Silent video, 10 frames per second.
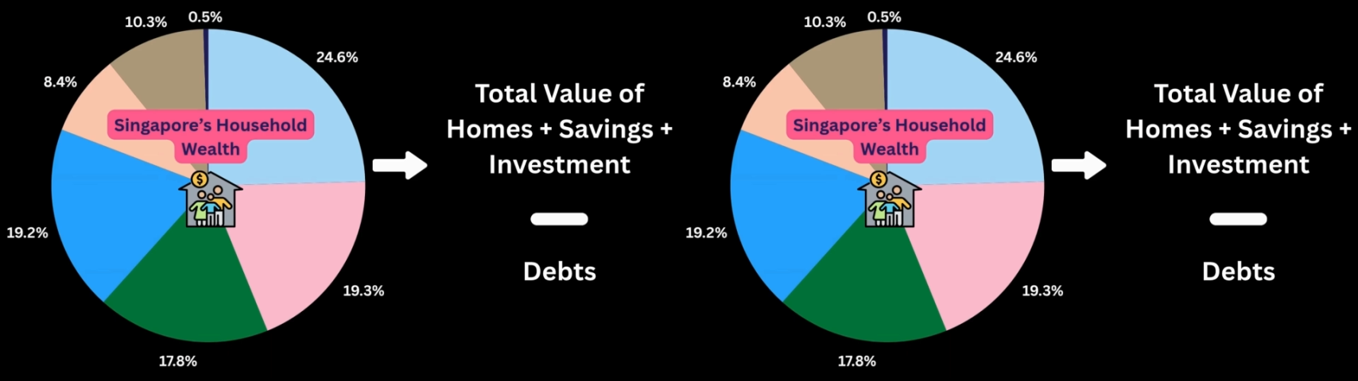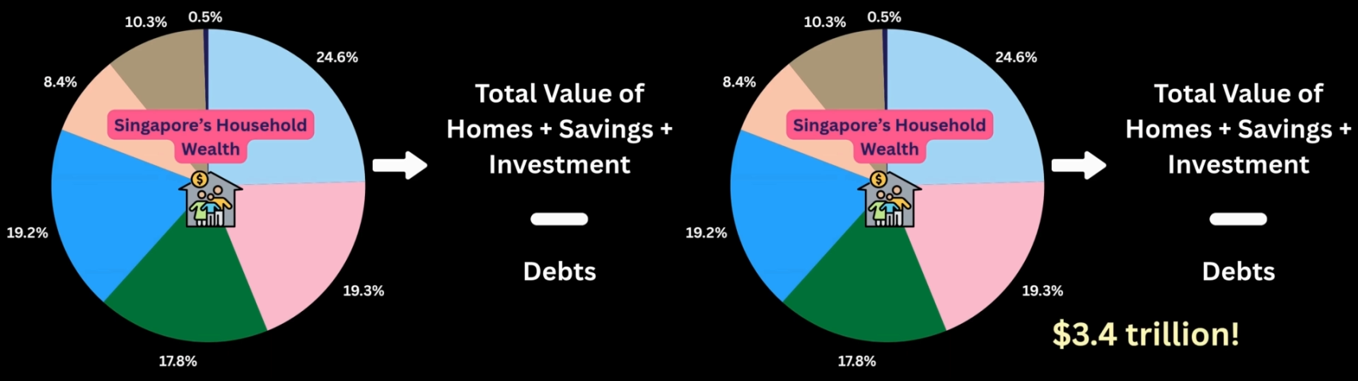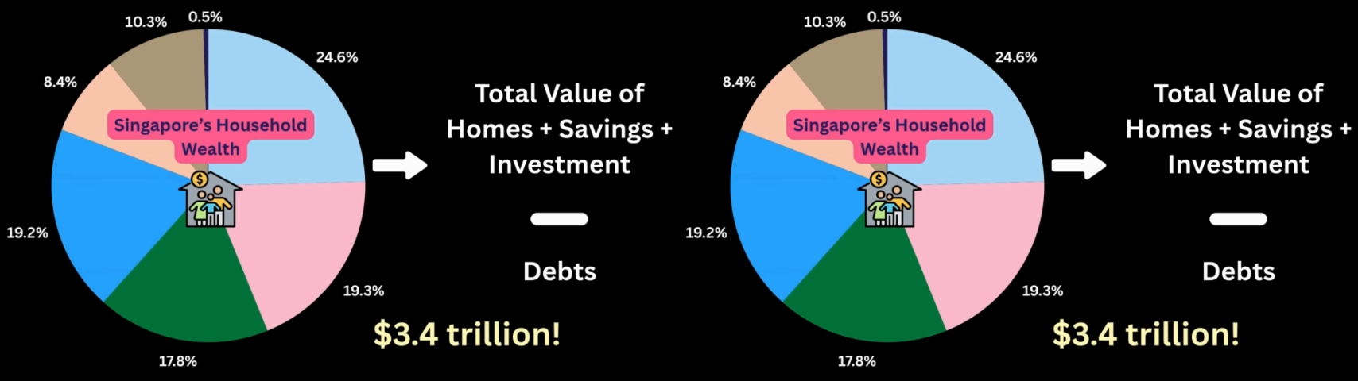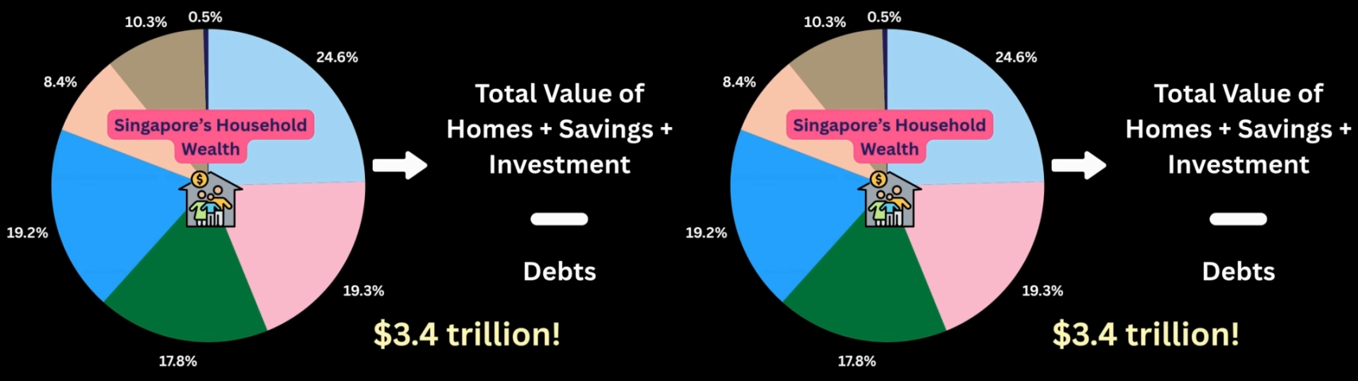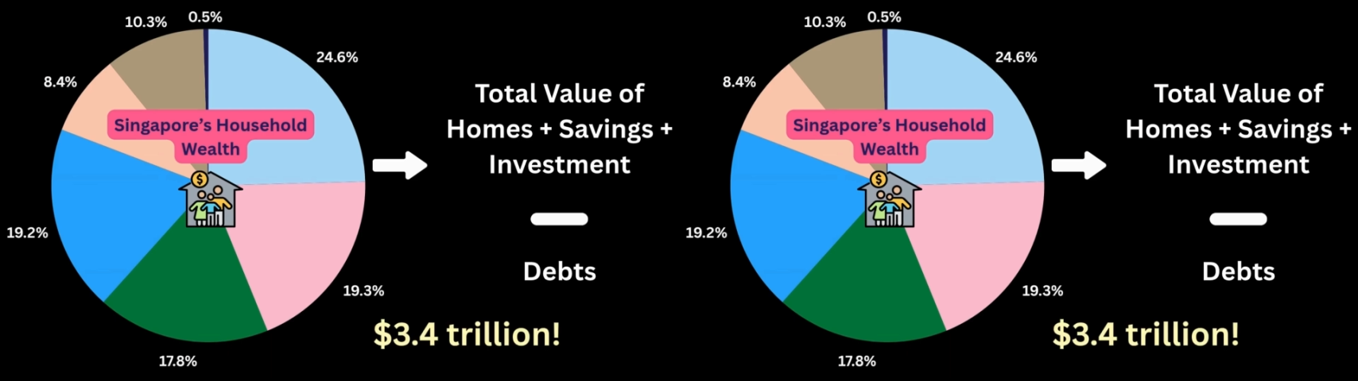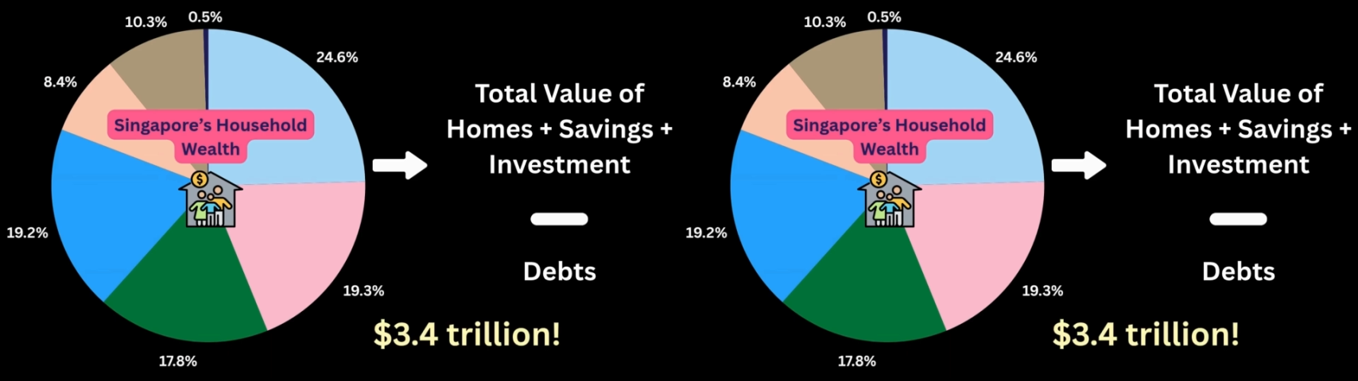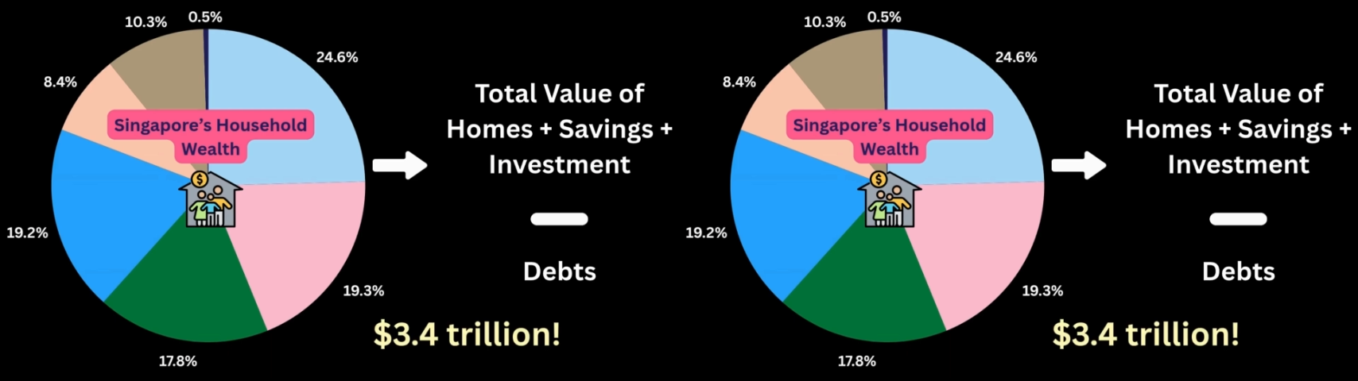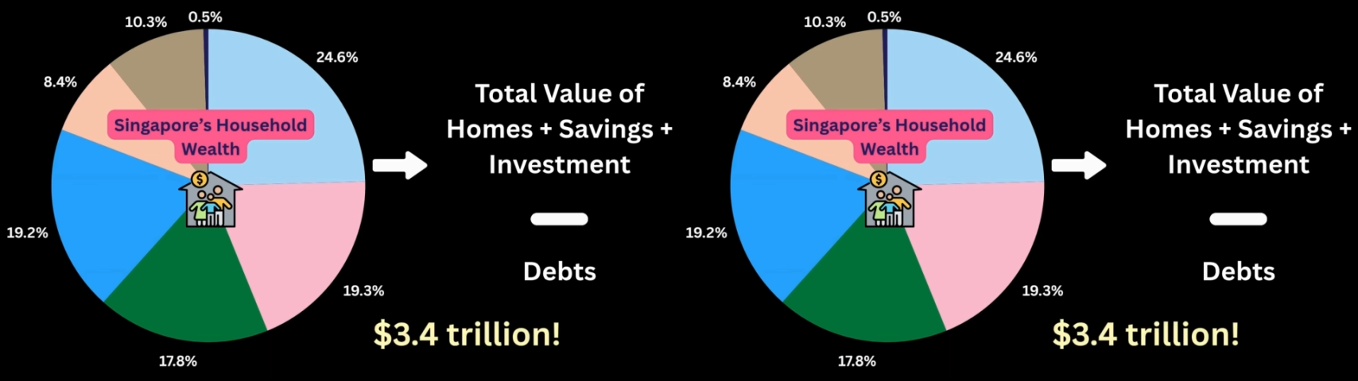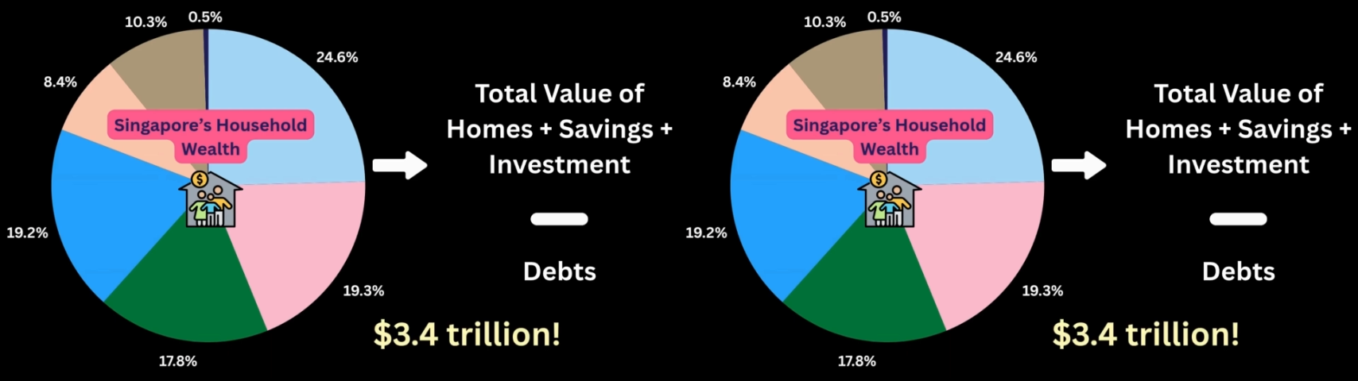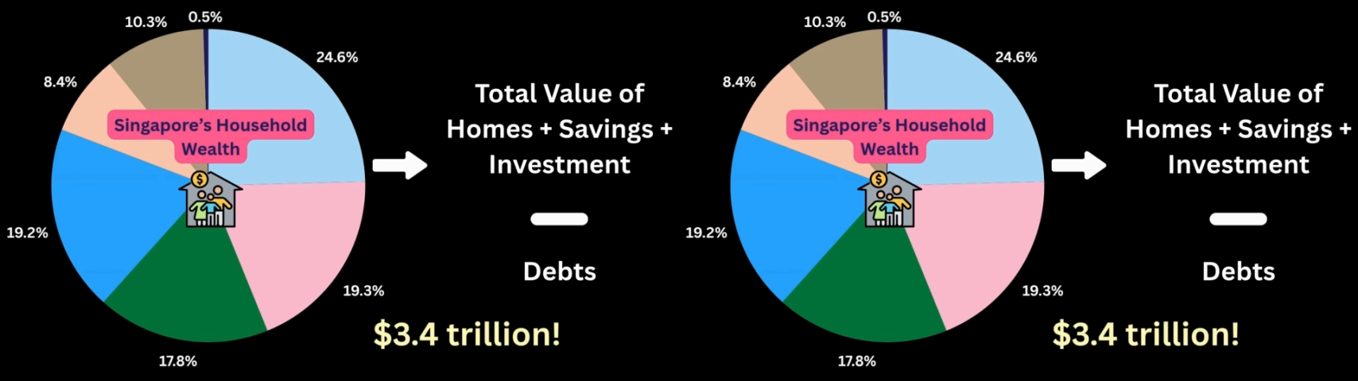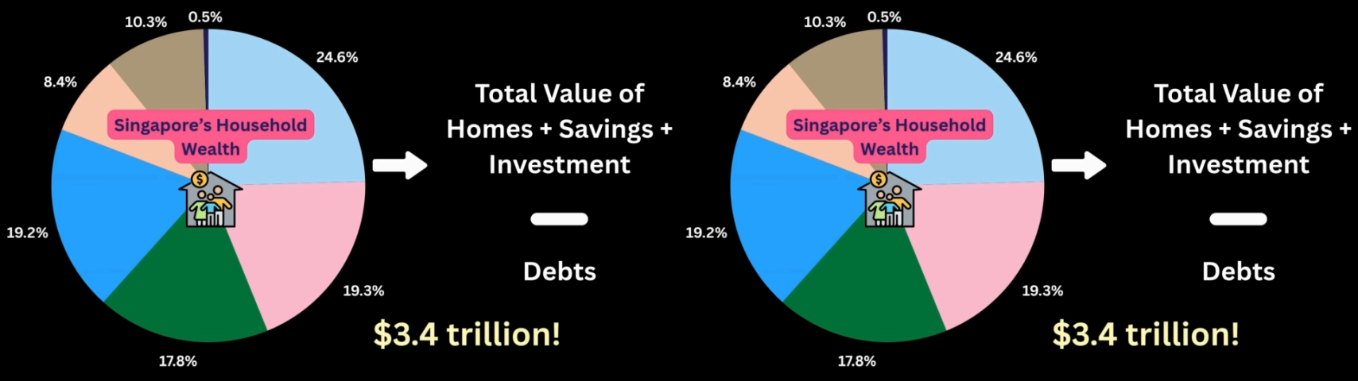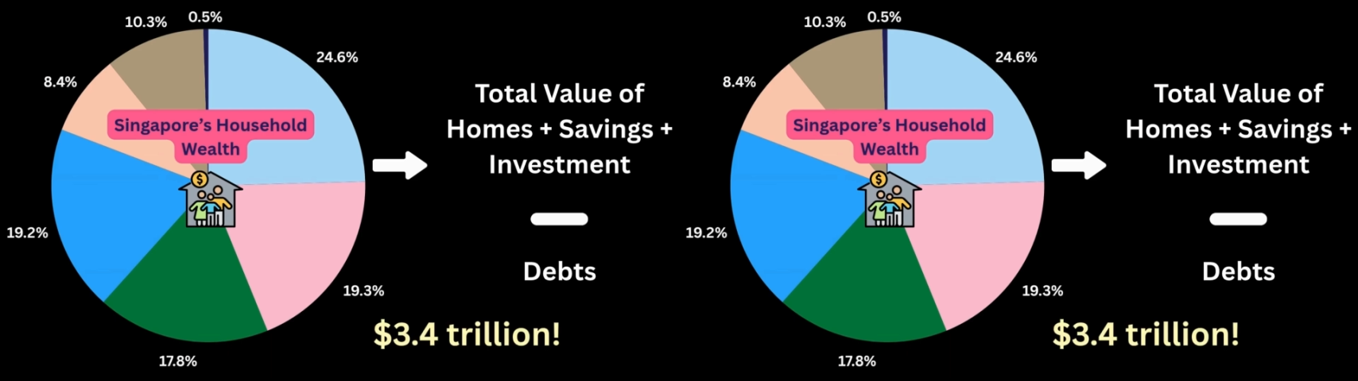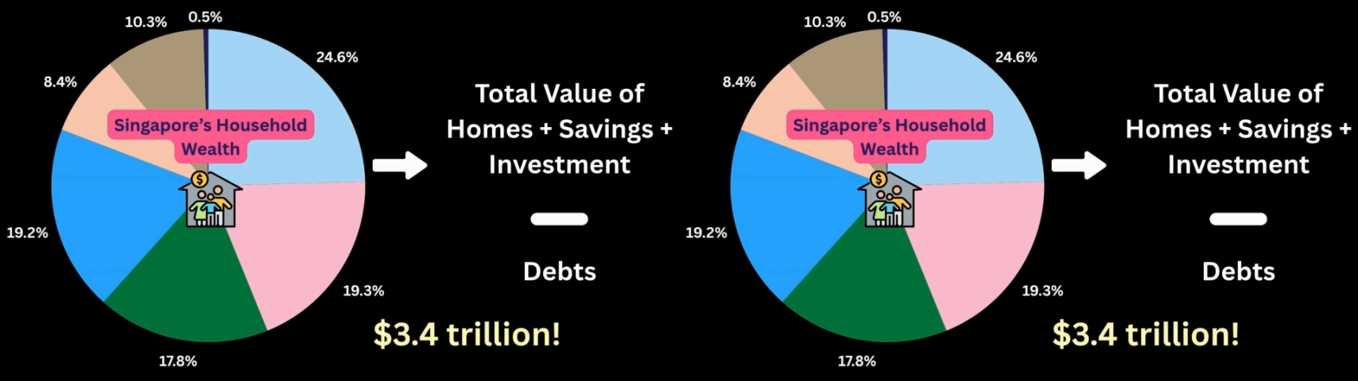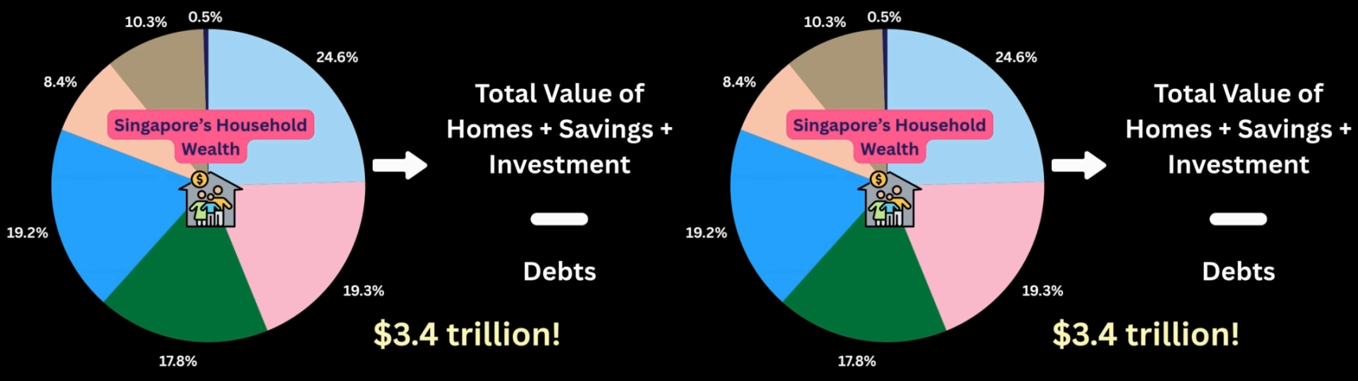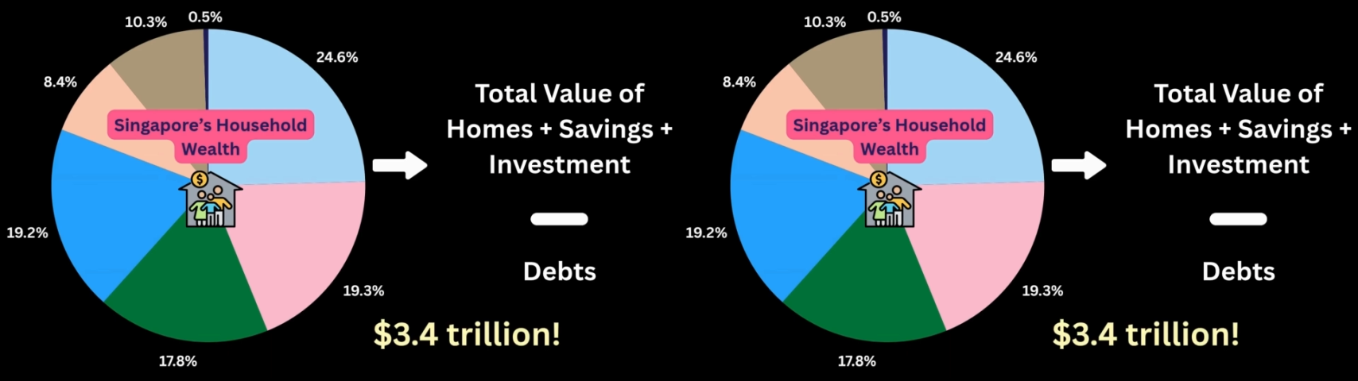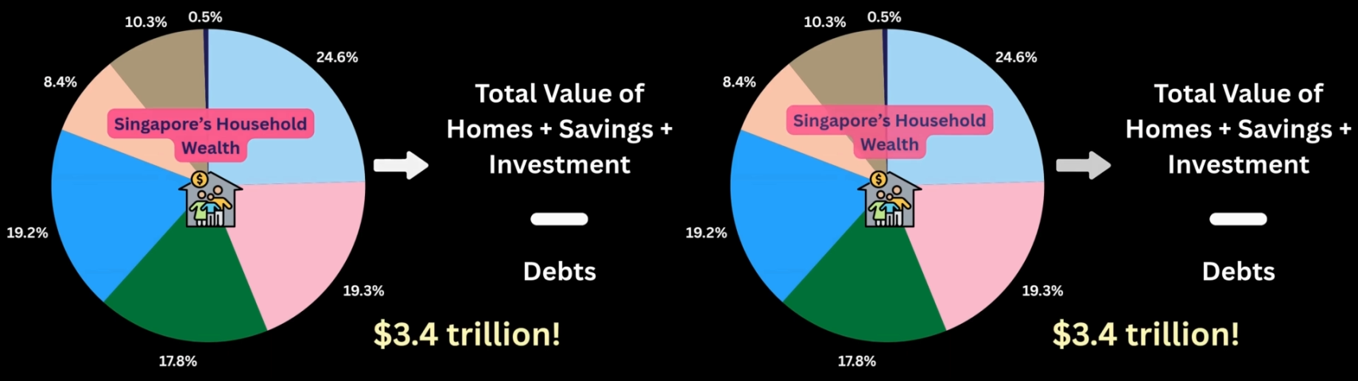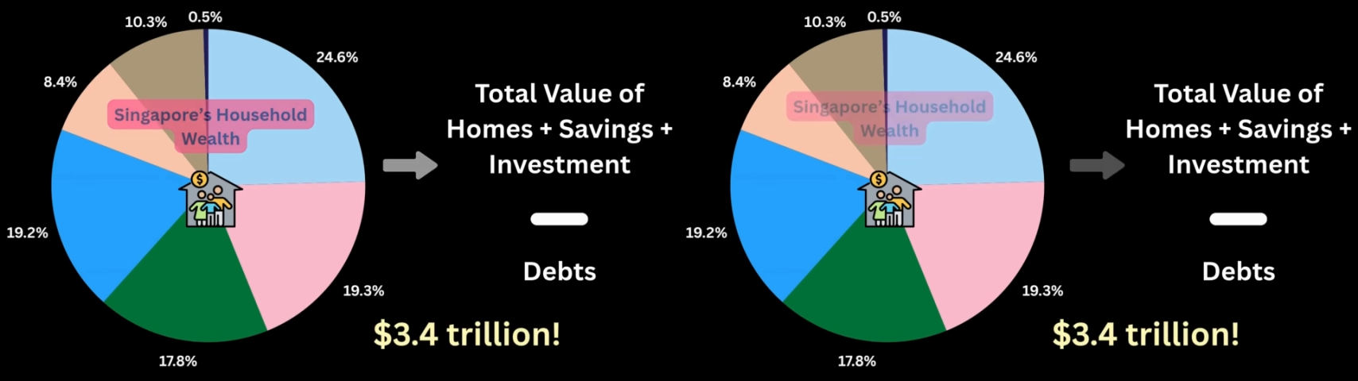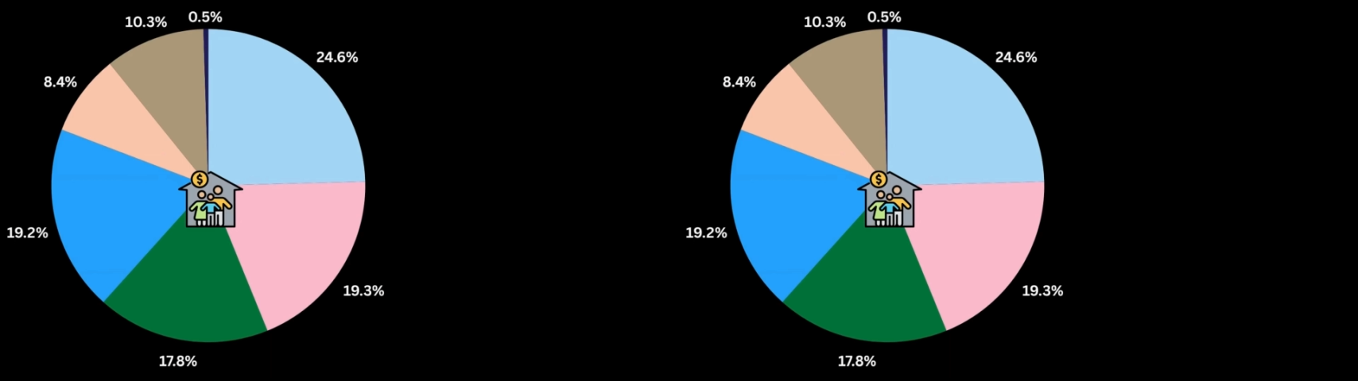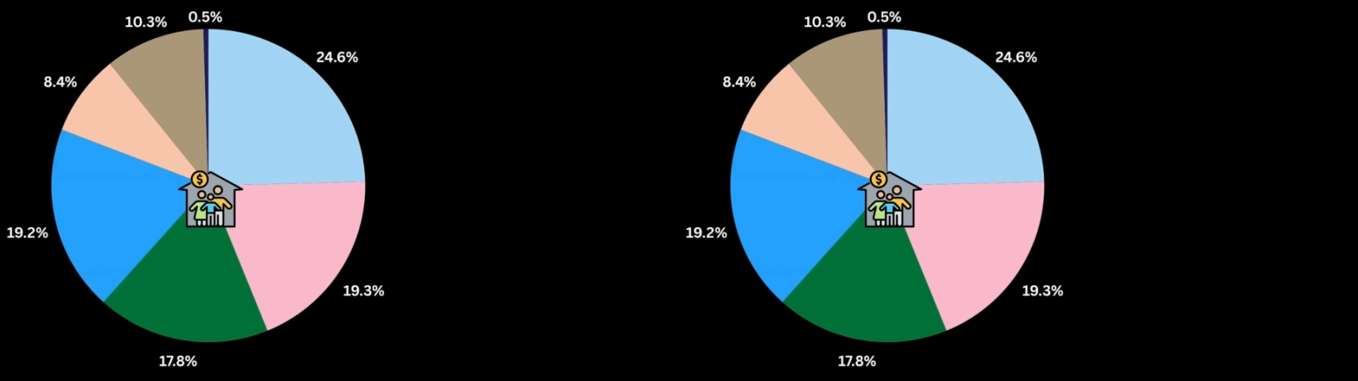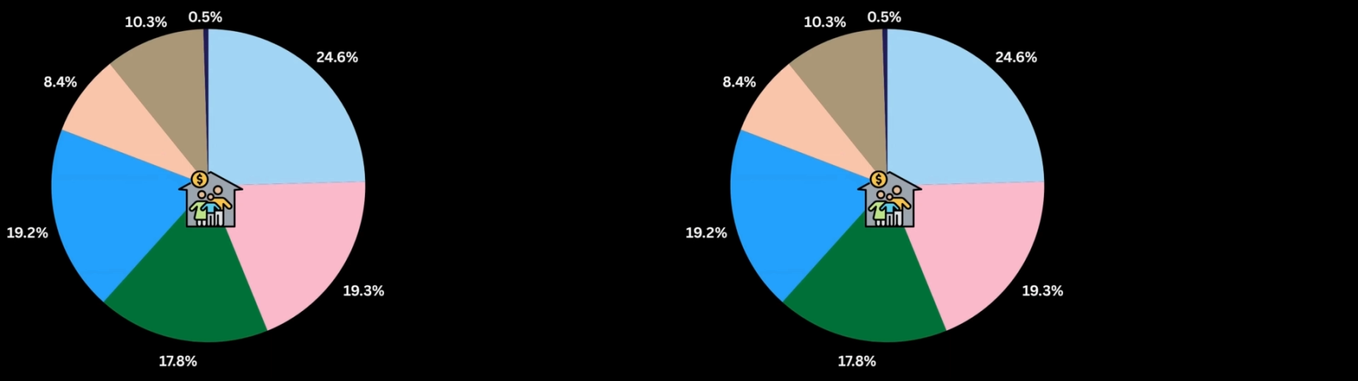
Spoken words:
(no speaker visible)